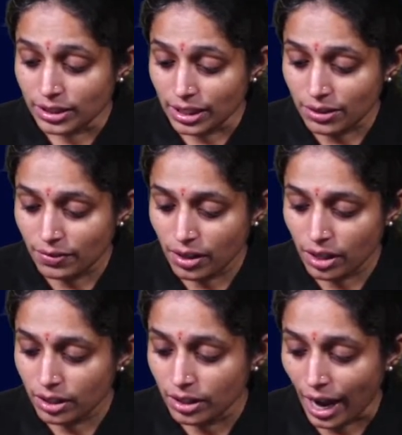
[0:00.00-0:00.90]

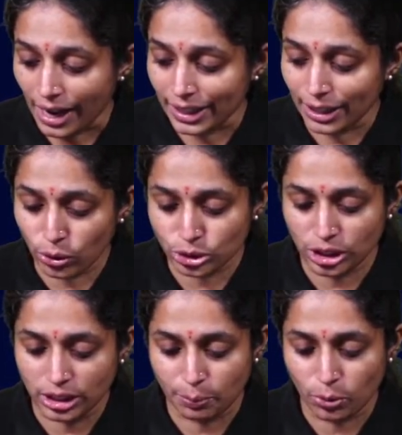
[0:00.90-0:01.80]
deliver and
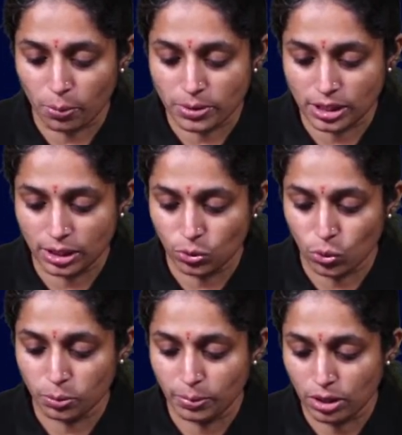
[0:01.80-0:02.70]
negotiate a promissory note,